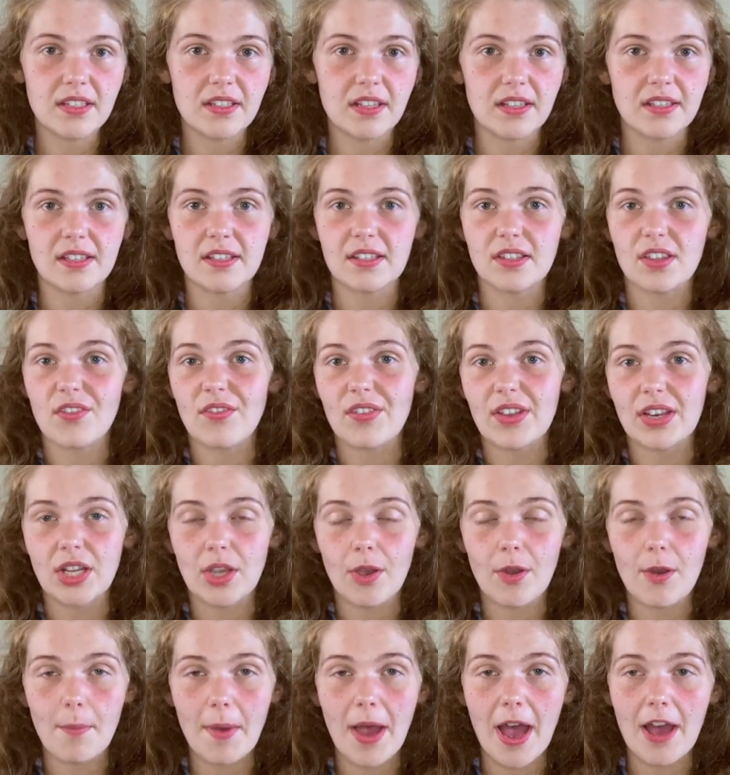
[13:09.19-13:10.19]
This is the
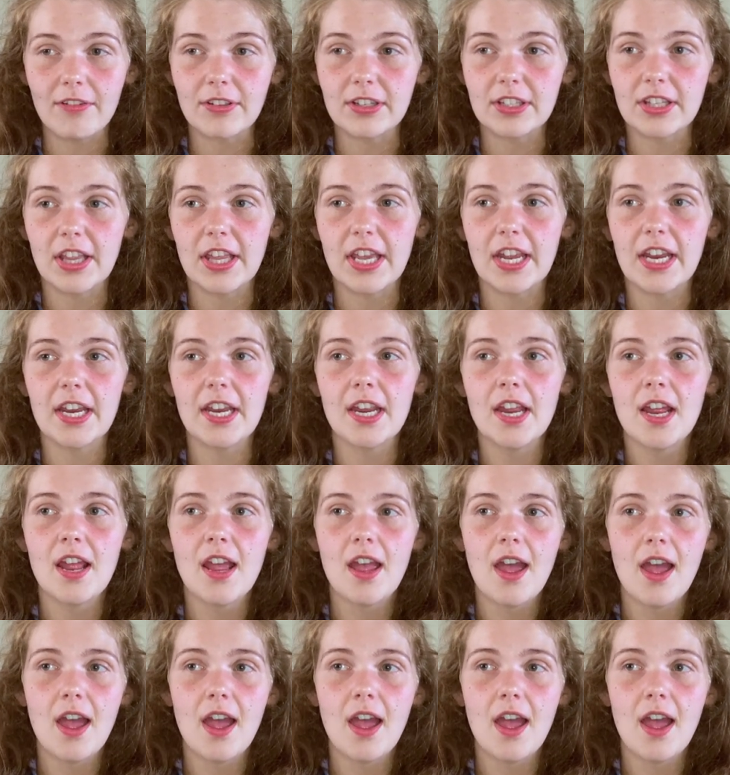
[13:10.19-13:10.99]
video, apparently.